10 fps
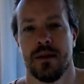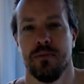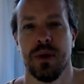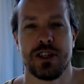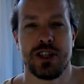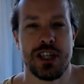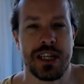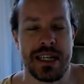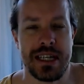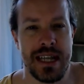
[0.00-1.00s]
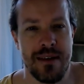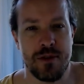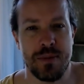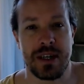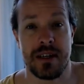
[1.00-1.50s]
But she can never
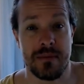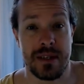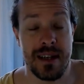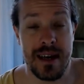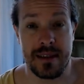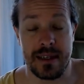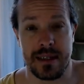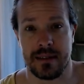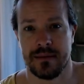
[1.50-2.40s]
become nothing.